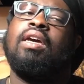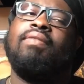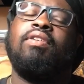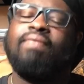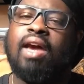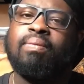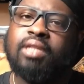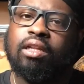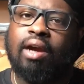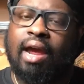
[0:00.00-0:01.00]
If you find a
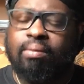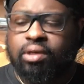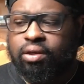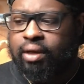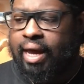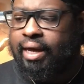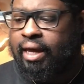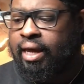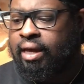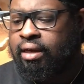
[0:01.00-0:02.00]
particular animal you like
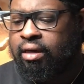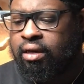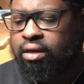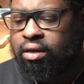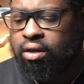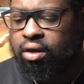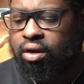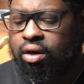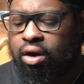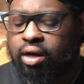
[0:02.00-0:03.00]
and
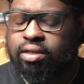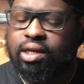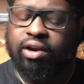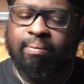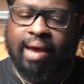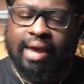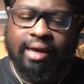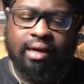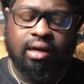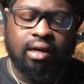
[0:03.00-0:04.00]
you are considering buying
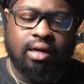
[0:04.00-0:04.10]
it,